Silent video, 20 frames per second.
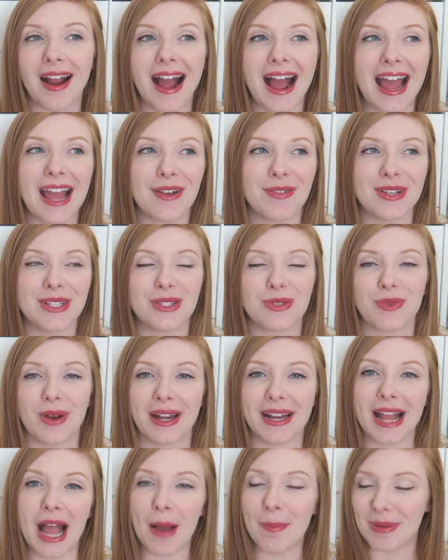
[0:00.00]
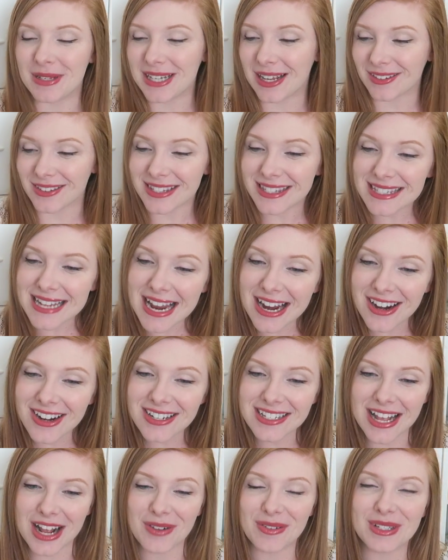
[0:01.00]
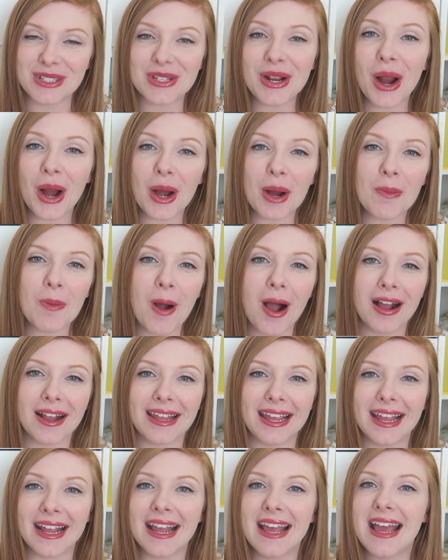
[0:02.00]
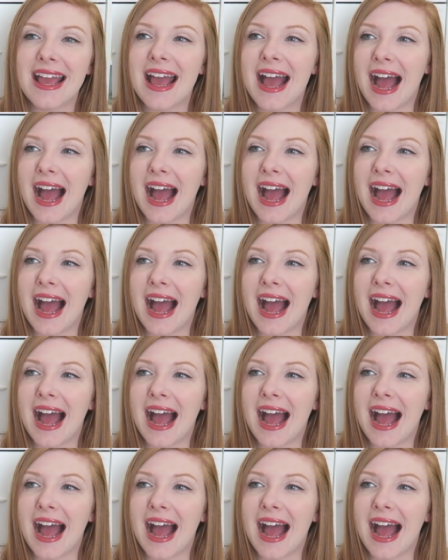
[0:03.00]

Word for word: I was running up and down stairs, I was curb walking,